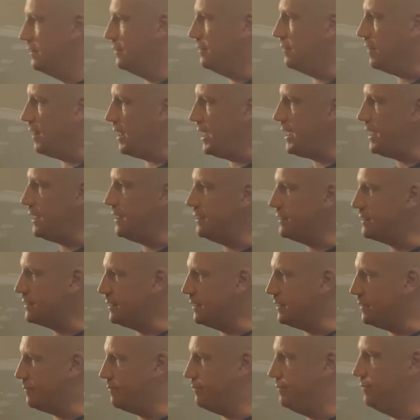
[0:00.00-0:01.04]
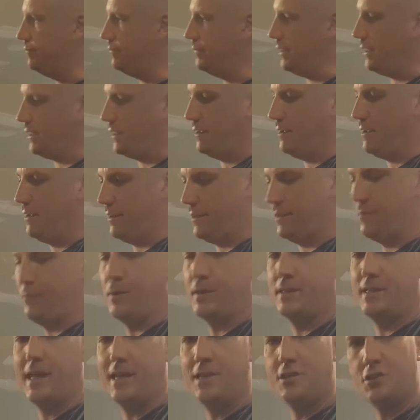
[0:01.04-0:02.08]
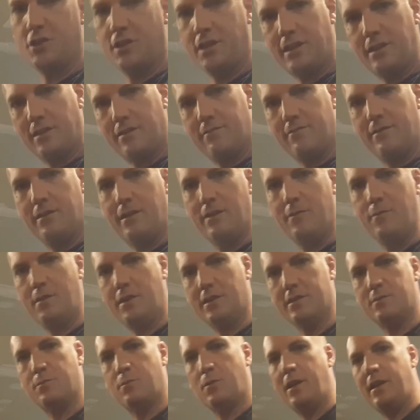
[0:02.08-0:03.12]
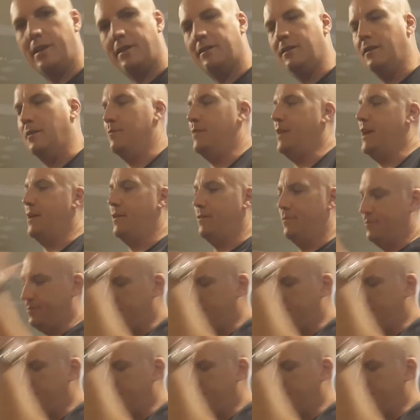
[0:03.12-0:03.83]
right, it potentially could give me a sprained thumb. Now,